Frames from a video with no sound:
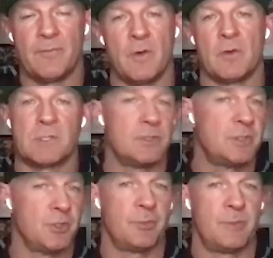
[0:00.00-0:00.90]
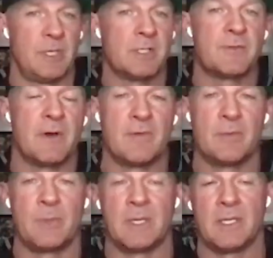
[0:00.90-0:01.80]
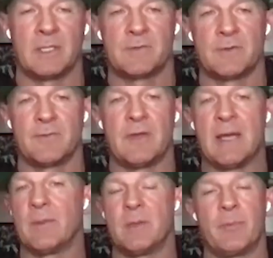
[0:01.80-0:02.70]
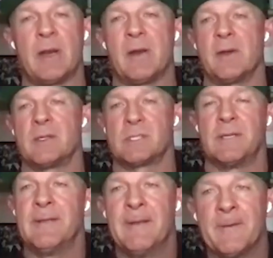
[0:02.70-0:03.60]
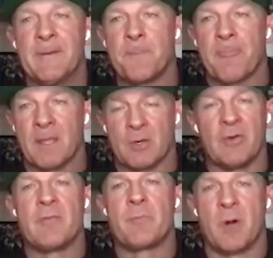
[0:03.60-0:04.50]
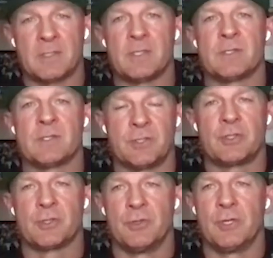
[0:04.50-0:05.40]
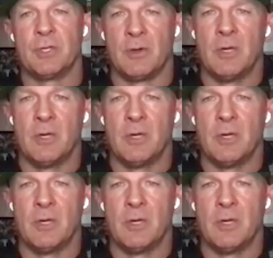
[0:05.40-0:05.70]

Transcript: We focus on children, but it's for everybody. It's for family and parents. And the grieving process is true.